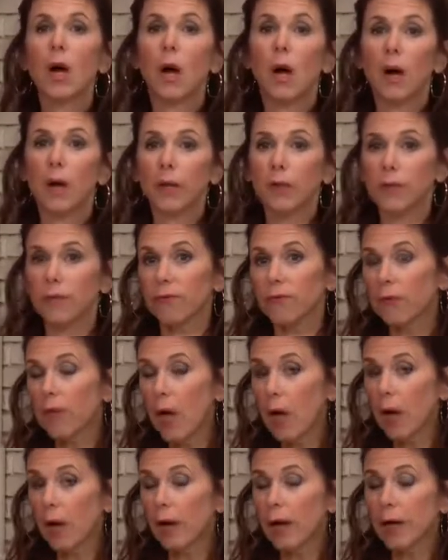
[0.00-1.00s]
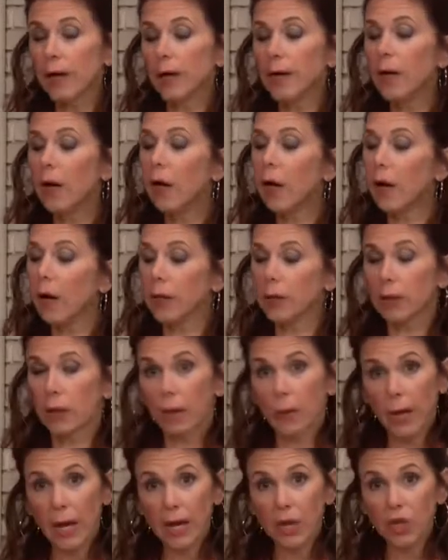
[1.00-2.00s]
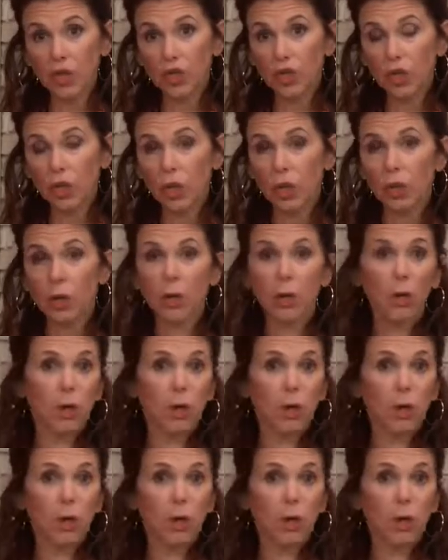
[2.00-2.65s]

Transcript: on the fly, on location,